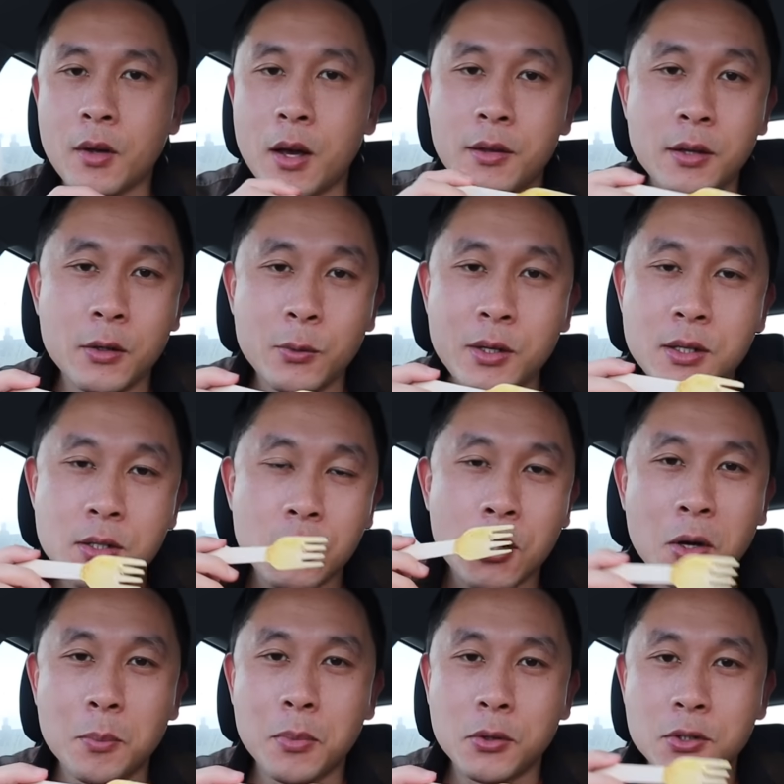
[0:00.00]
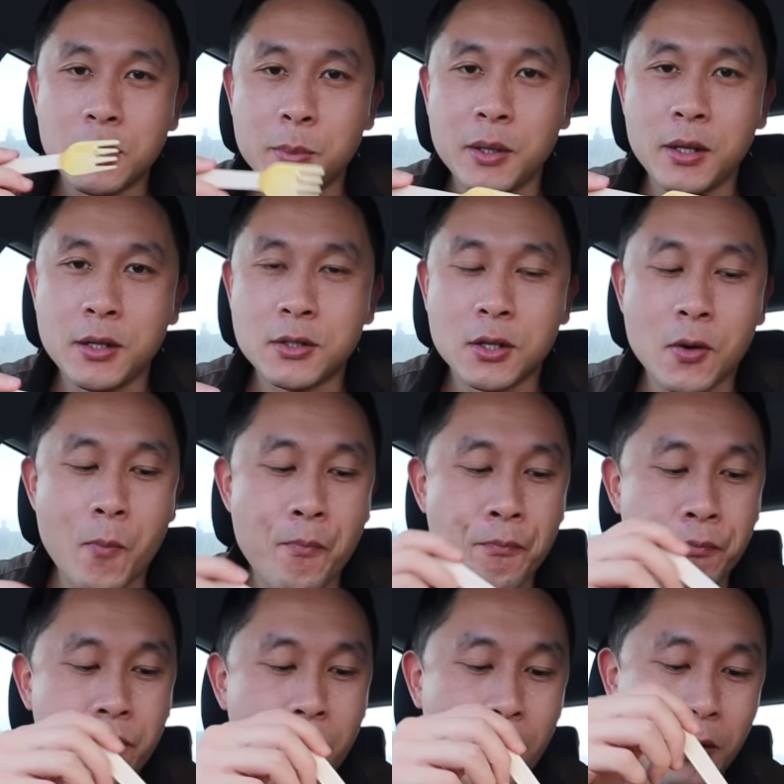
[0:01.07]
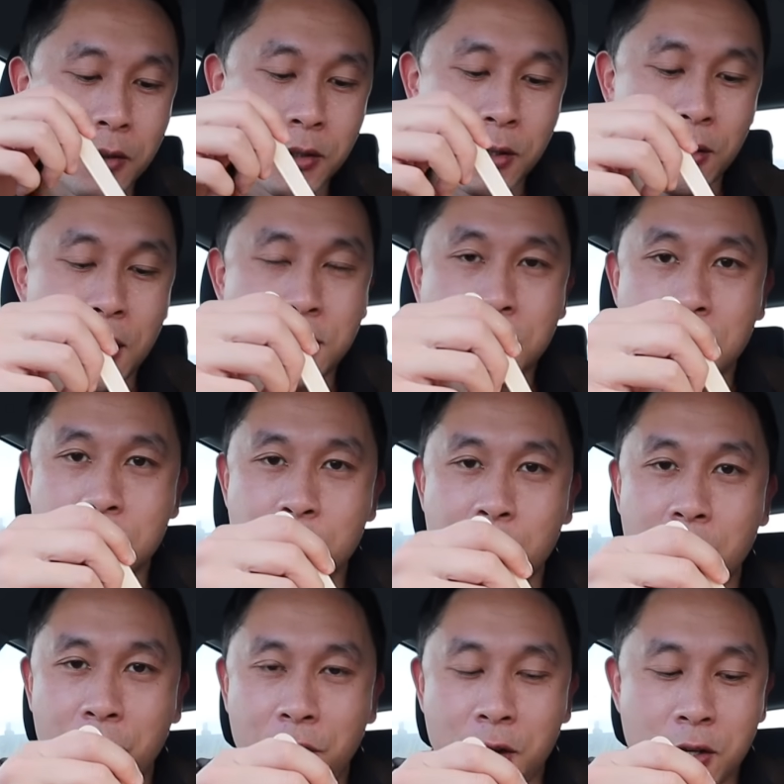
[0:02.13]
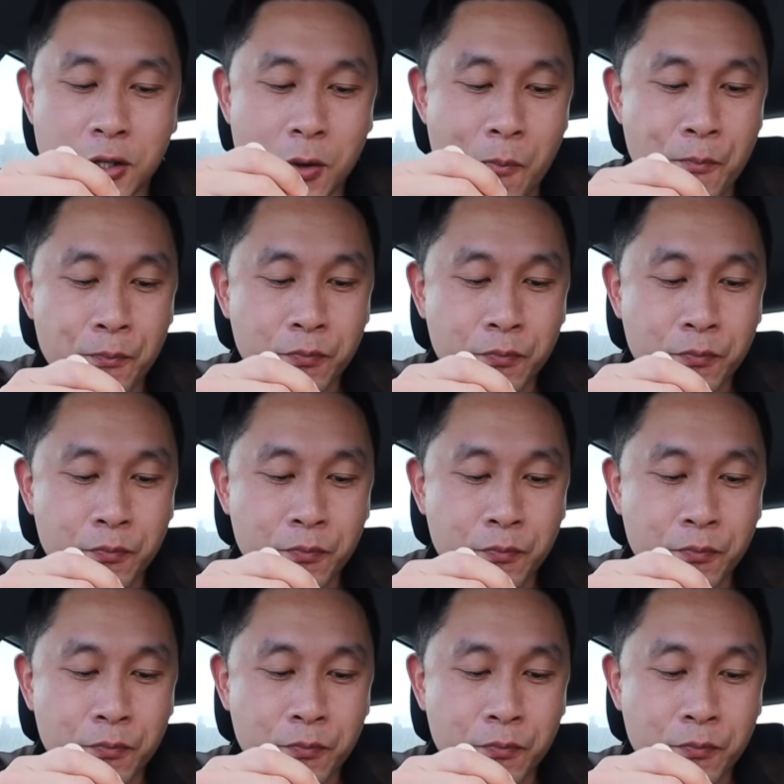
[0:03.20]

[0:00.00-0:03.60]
I think we need to combo some of these up. So let's get some of the fish